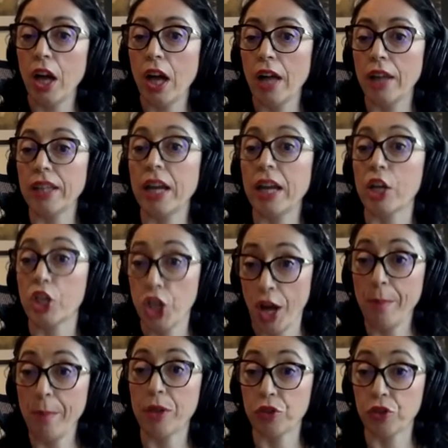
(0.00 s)
uh, that are
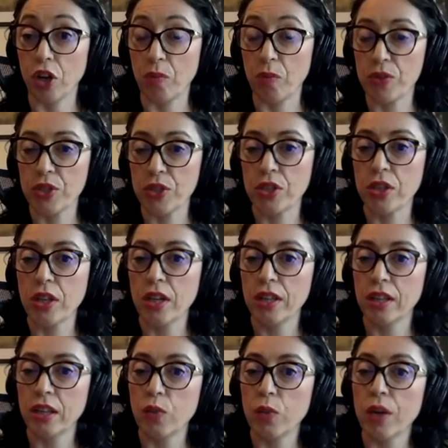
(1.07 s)
chamber tombs
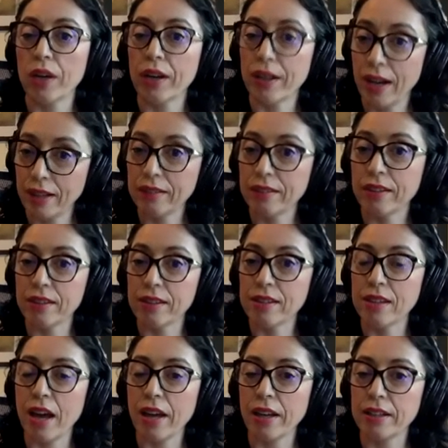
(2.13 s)
that were cut
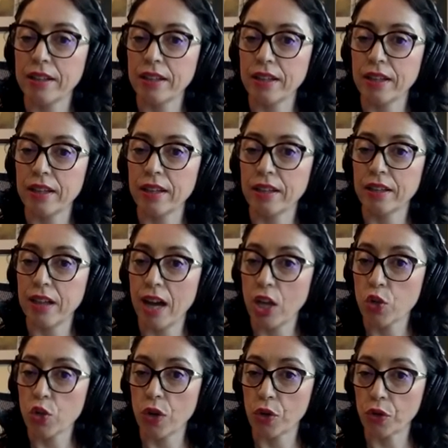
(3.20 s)
inside the, the
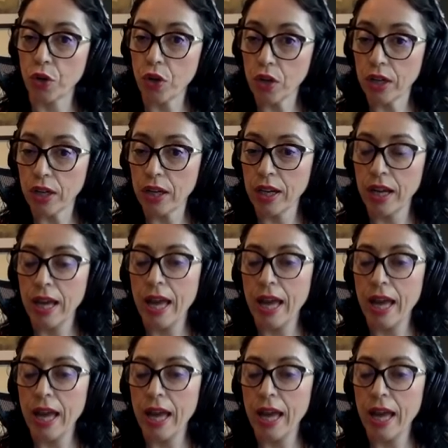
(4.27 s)
natural rock